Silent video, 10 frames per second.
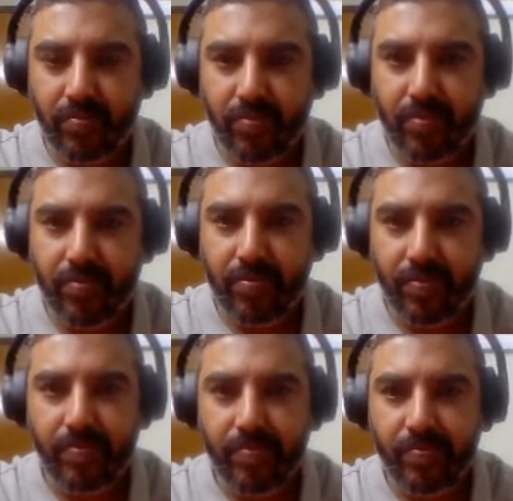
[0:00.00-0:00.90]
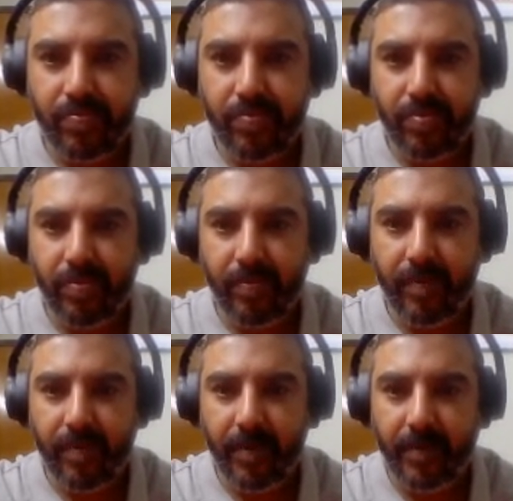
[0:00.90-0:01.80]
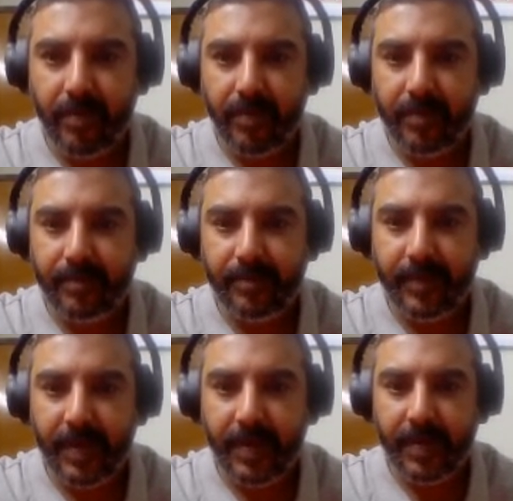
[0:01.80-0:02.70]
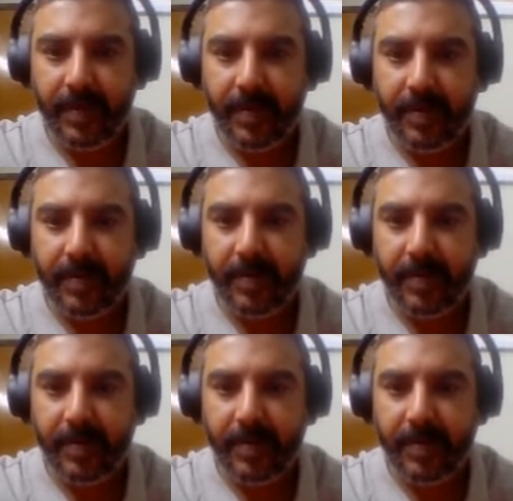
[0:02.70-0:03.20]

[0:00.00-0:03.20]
(not speaking)